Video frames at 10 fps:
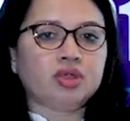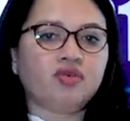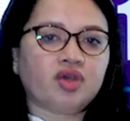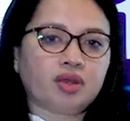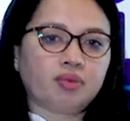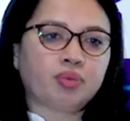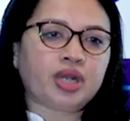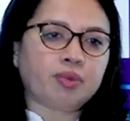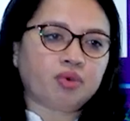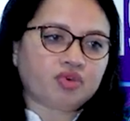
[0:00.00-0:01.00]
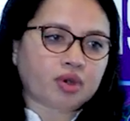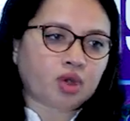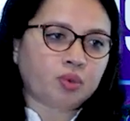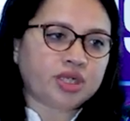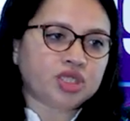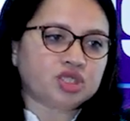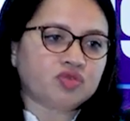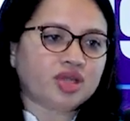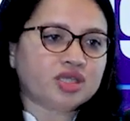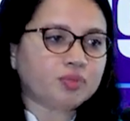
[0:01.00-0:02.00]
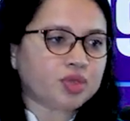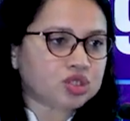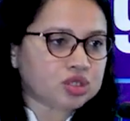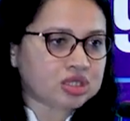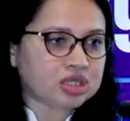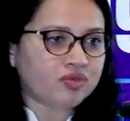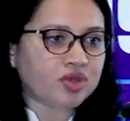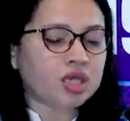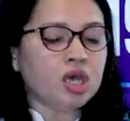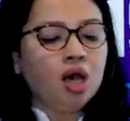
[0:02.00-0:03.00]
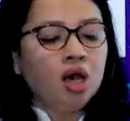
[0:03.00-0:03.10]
The type of accommodation where the patient is living.